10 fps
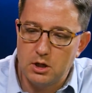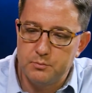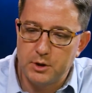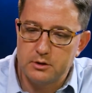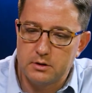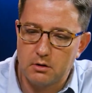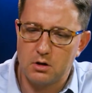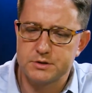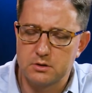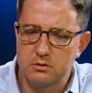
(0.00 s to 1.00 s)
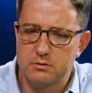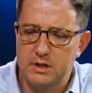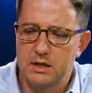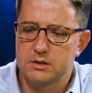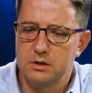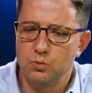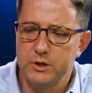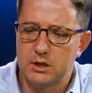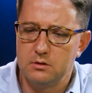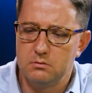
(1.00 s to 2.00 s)
But there are certain things that we
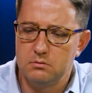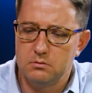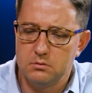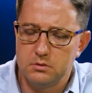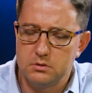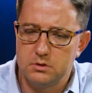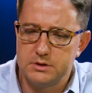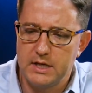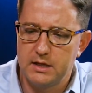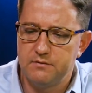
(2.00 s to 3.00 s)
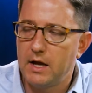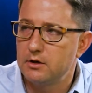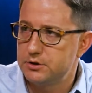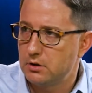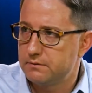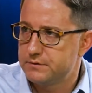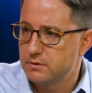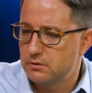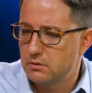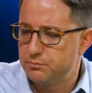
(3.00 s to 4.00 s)
can take advantage of. So
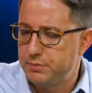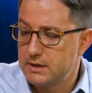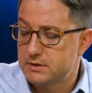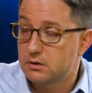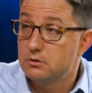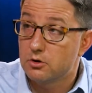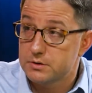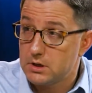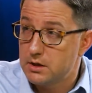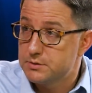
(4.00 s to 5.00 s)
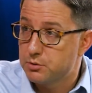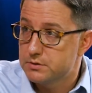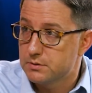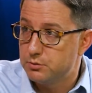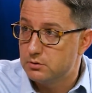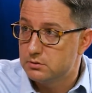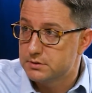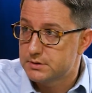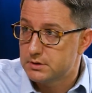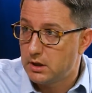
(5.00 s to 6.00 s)
there are basic neuroscience
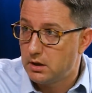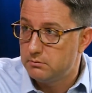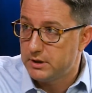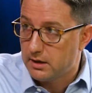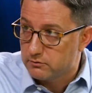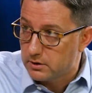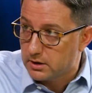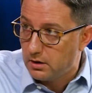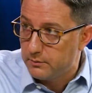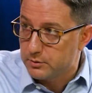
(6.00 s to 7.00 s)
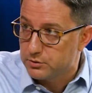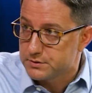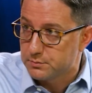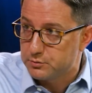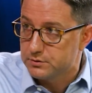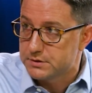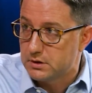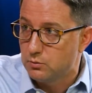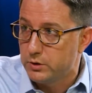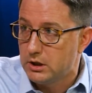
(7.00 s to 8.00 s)
principles and behavioral economic principles
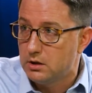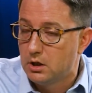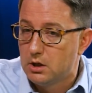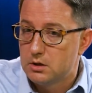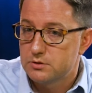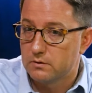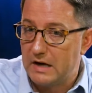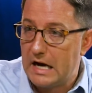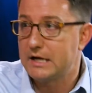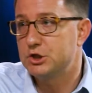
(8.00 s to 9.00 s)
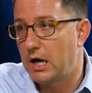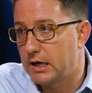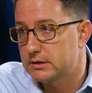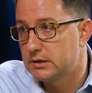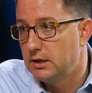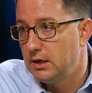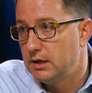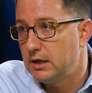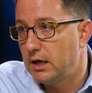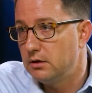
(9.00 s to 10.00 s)
that we sort of hijacked
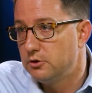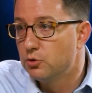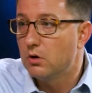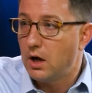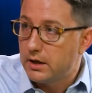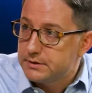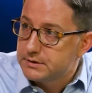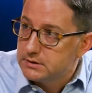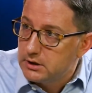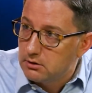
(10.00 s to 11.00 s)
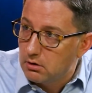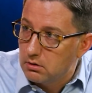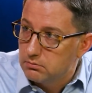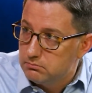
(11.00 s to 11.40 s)
and utilize in our